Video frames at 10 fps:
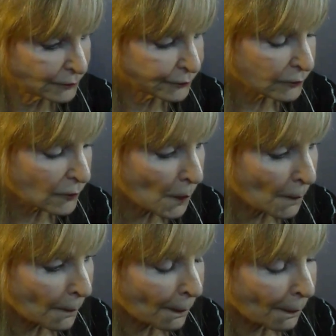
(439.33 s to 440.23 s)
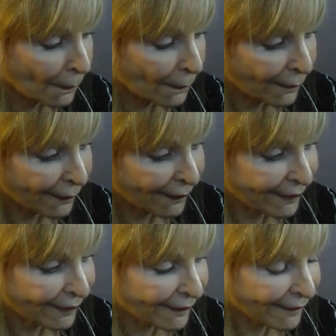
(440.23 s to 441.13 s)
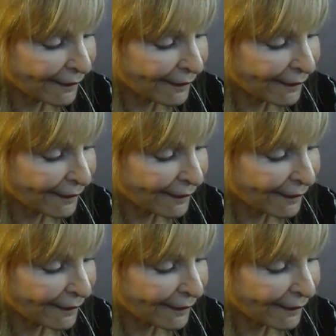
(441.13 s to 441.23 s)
Nothing is said.